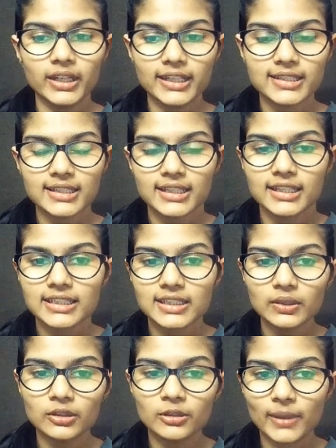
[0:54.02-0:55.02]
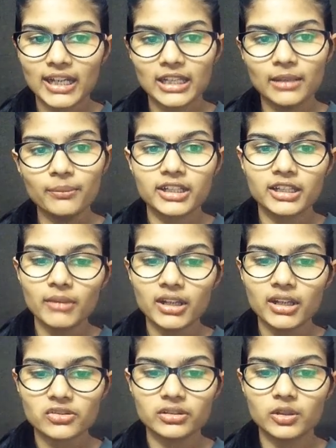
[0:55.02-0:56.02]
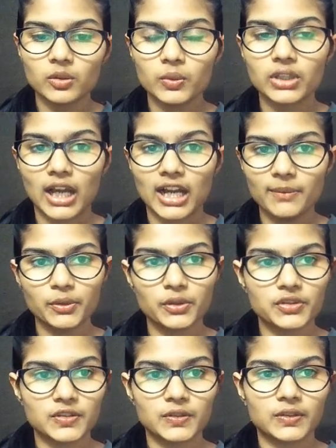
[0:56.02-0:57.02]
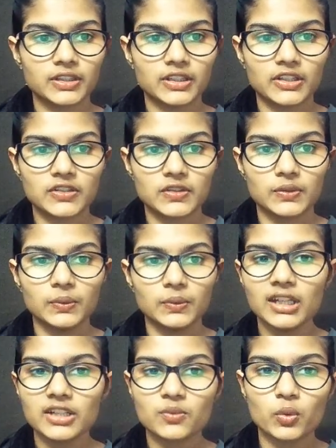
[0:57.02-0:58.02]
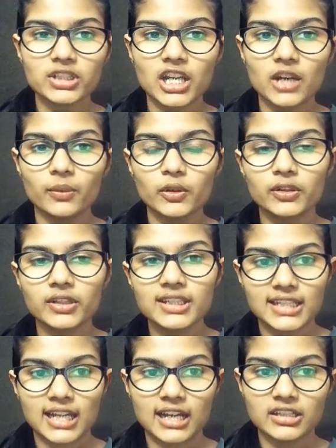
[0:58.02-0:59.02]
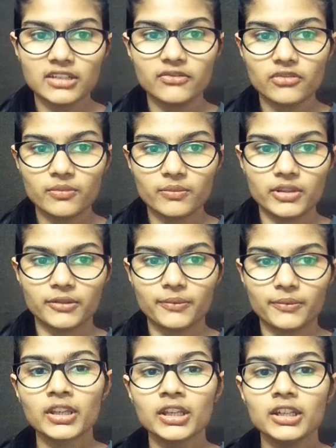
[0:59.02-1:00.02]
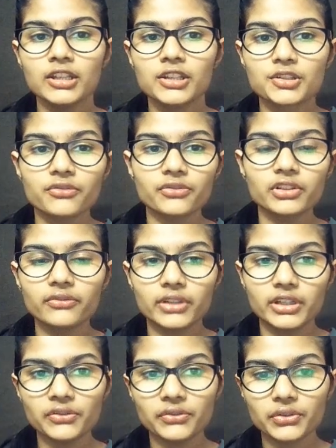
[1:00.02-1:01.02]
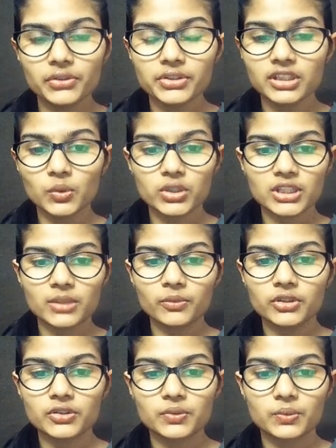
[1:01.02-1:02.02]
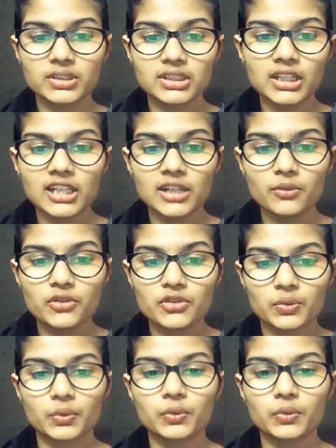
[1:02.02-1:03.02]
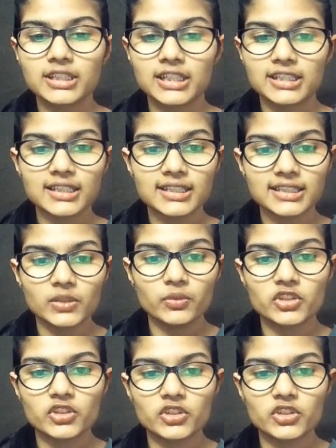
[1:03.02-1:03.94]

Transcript: Right, so hope I am pretty much clear with that particular thing to you, that what are we going to start in from here. So for the very first thing, what I'm going to do is that I would show you the data set